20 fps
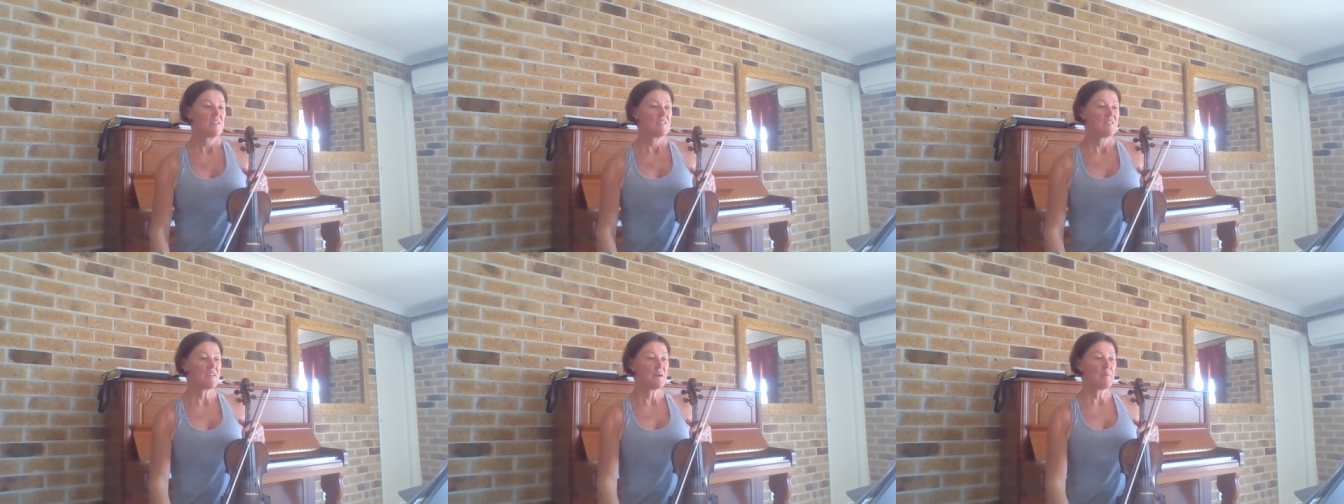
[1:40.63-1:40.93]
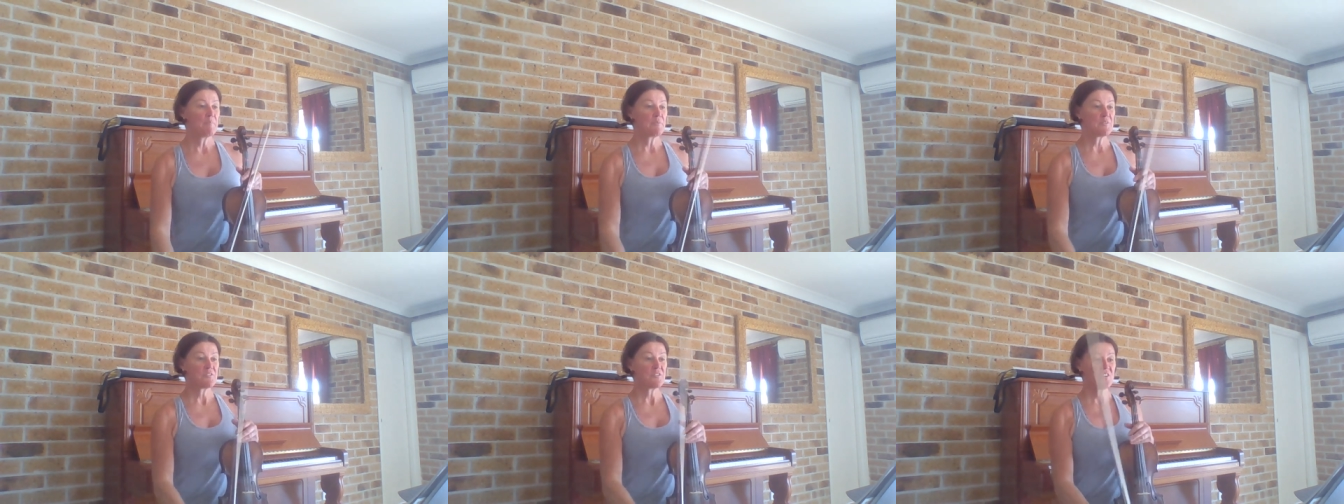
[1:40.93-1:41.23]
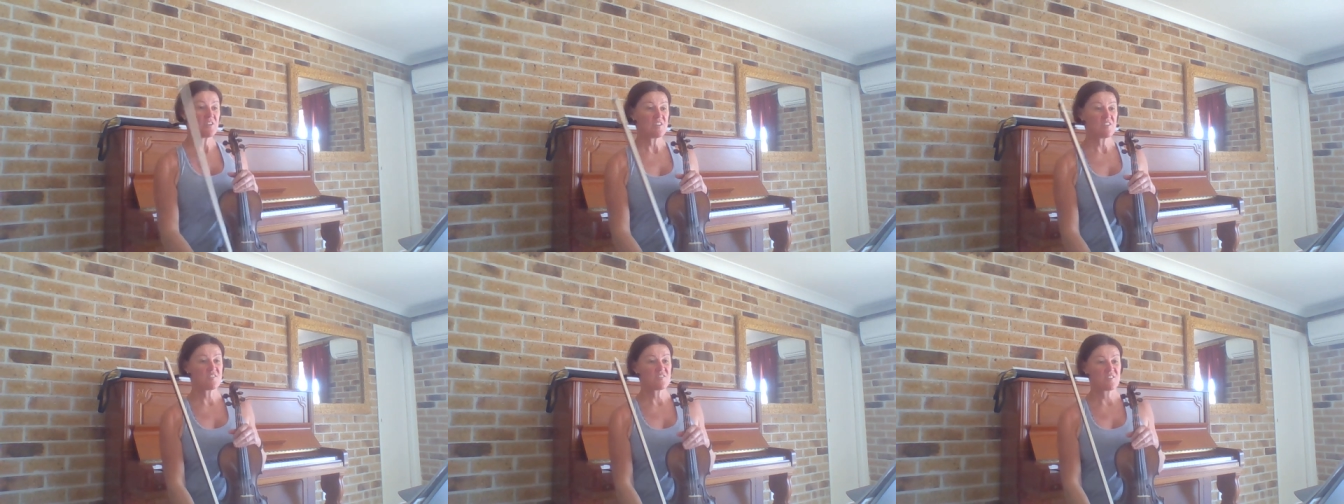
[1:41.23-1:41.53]
Number
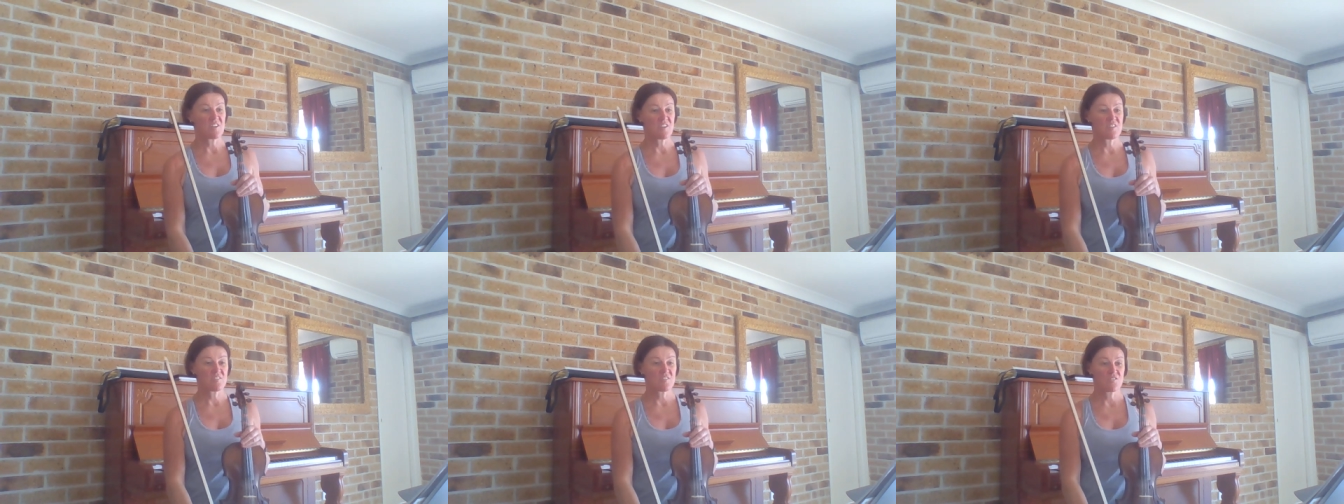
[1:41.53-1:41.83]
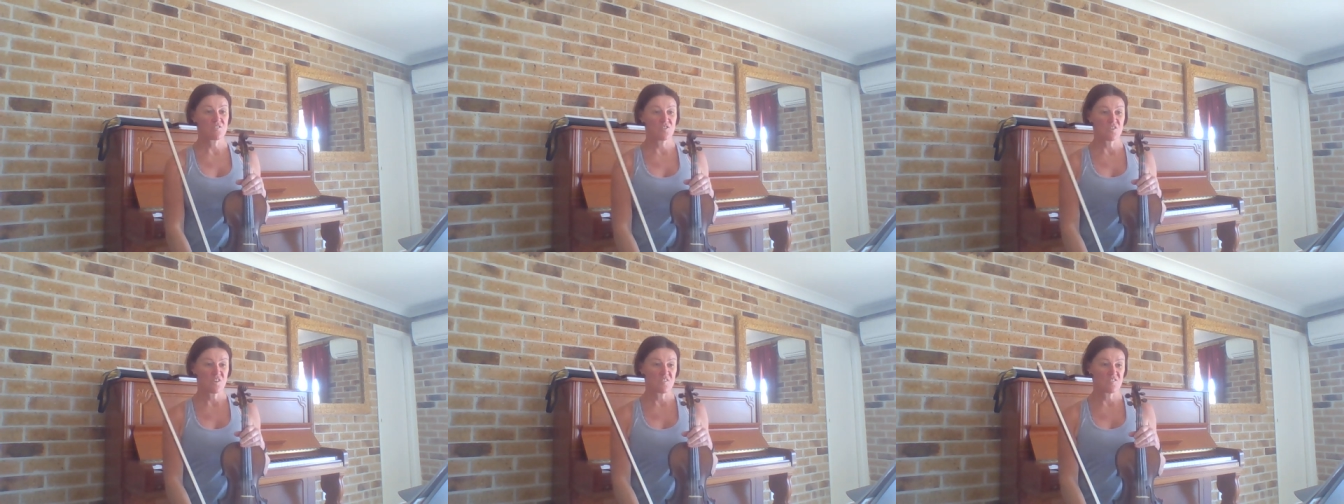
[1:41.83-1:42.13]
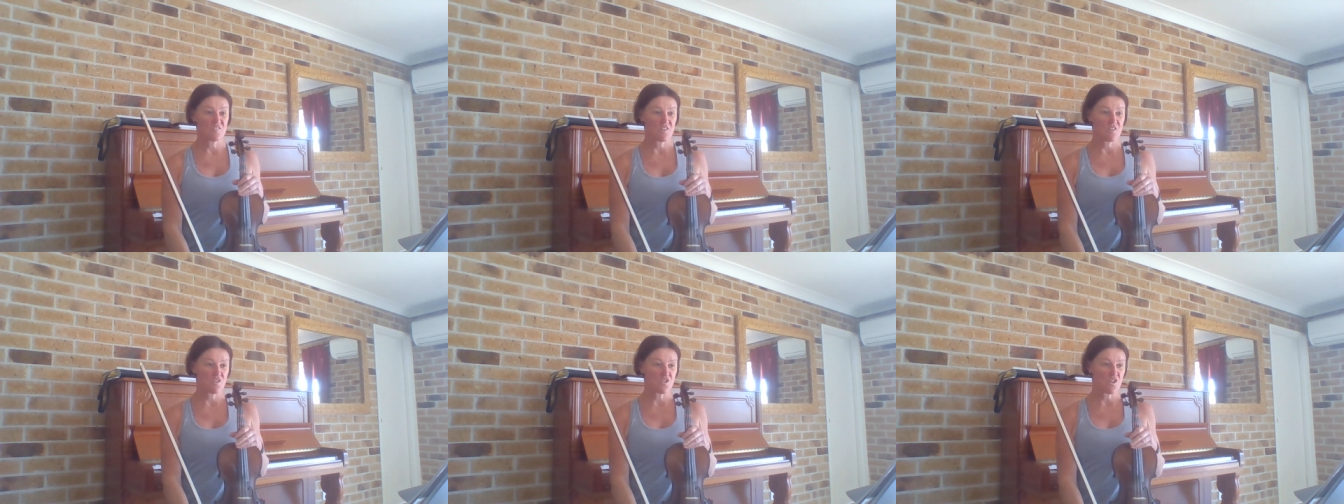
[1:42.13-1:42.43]
36,
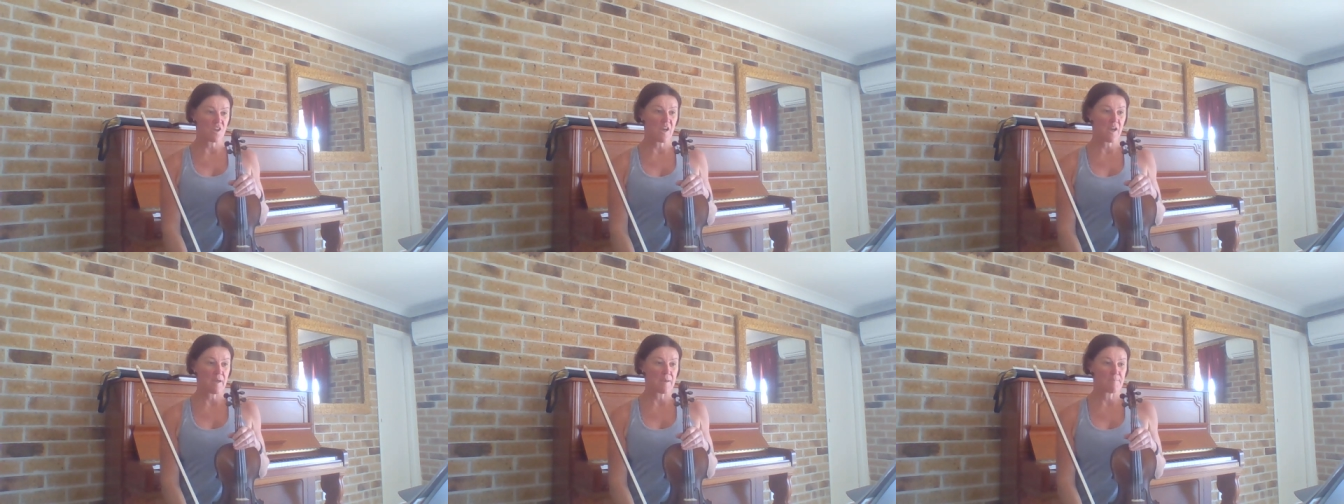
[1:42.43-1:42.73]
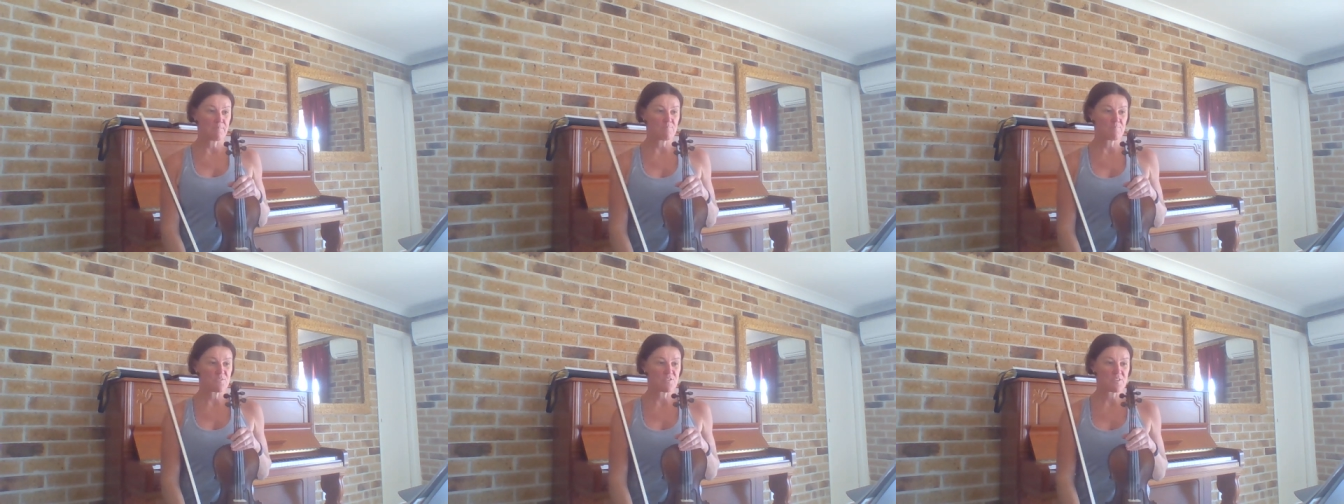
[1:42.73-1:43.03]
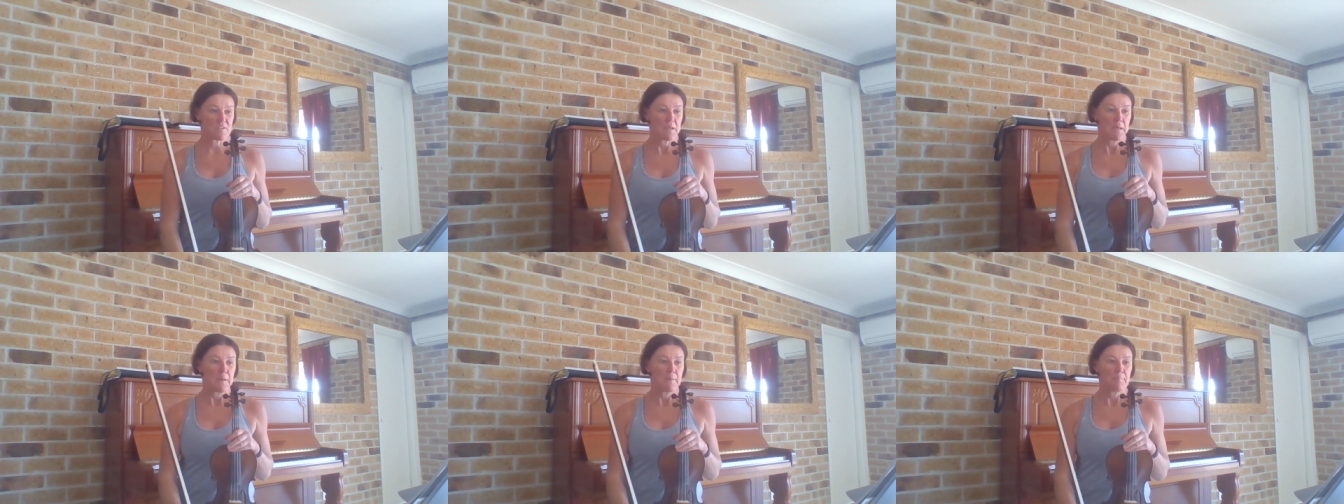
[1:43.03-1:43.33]
Jesse
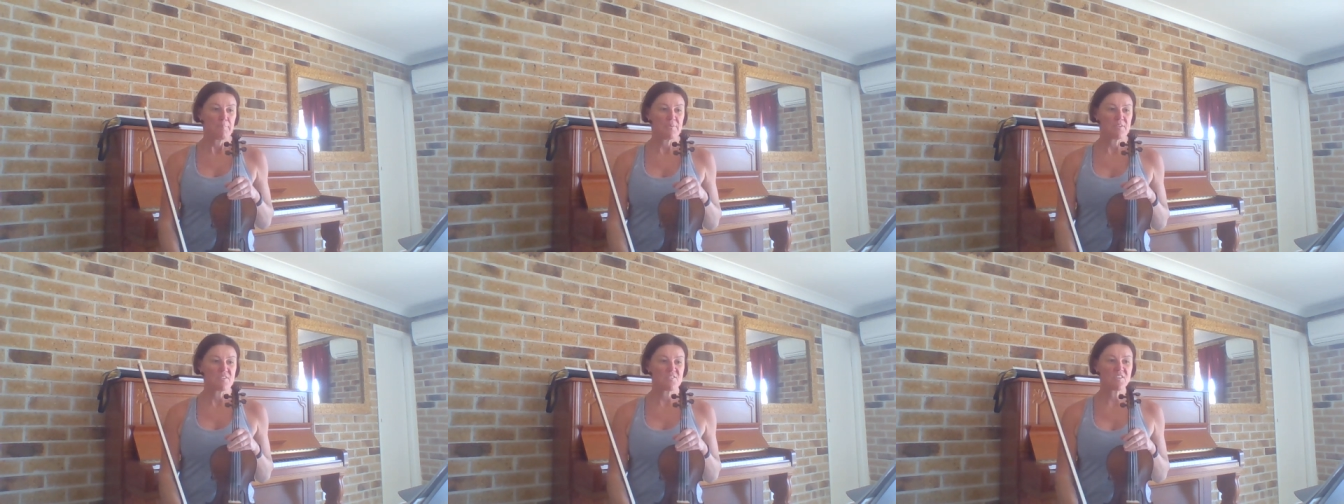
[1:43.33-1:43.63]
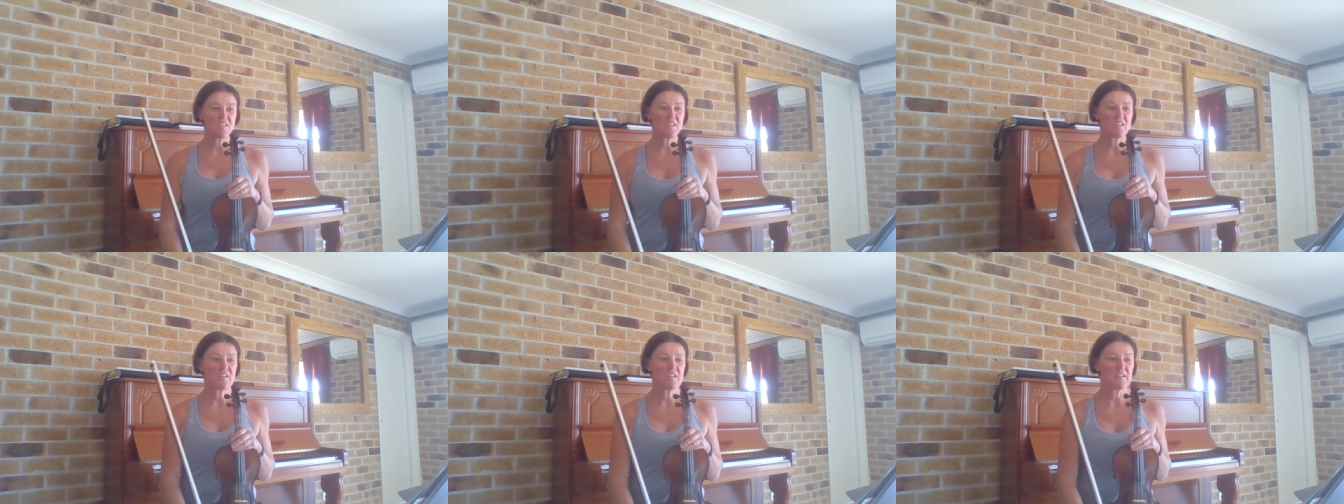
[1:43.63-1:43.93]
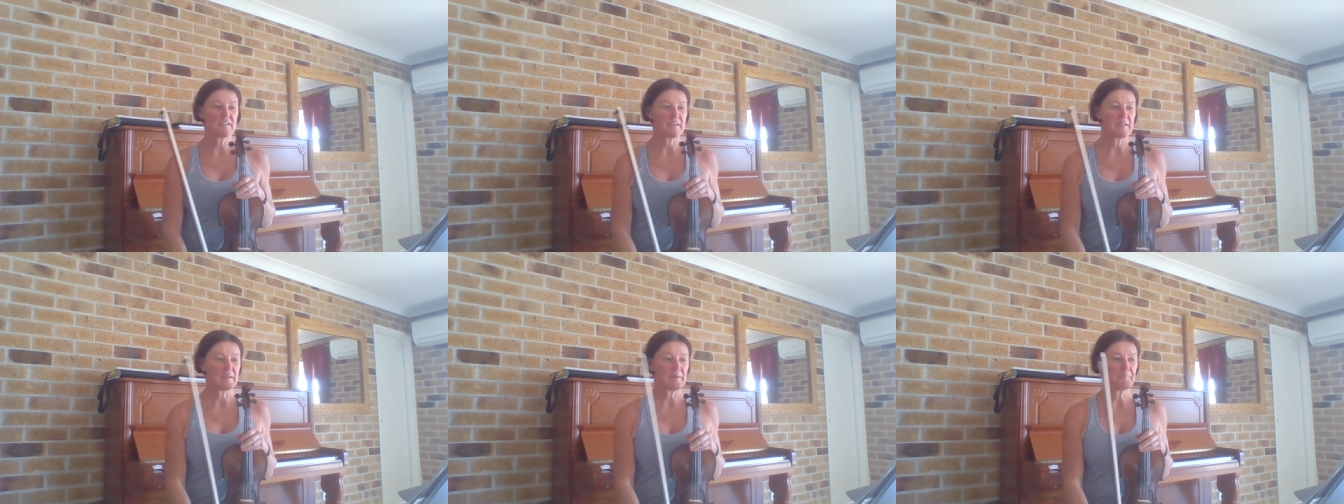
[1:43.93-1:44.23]
James,
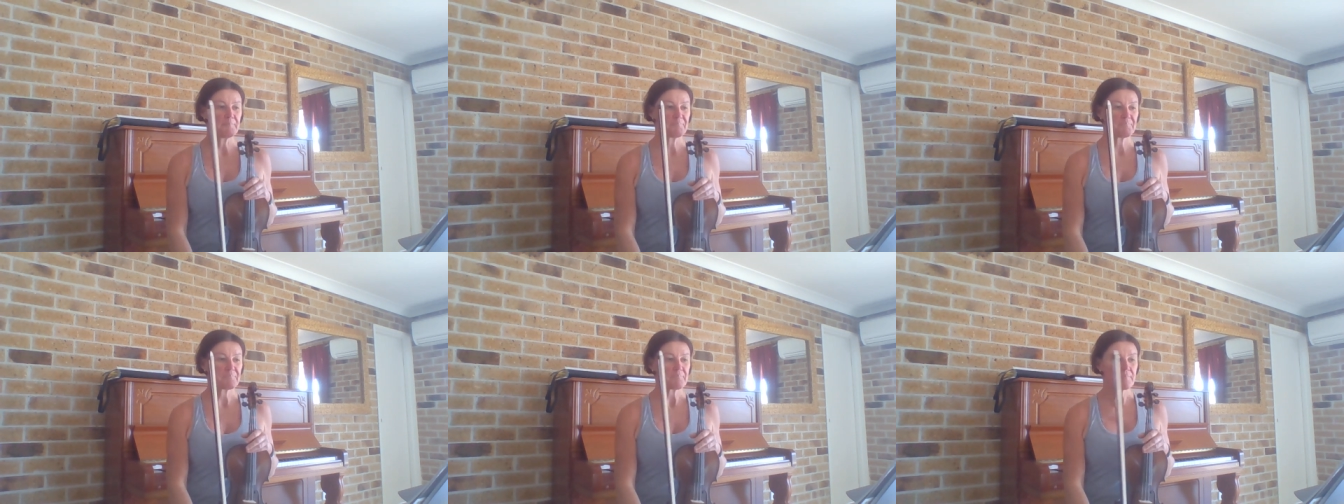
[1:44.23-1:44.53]
particularly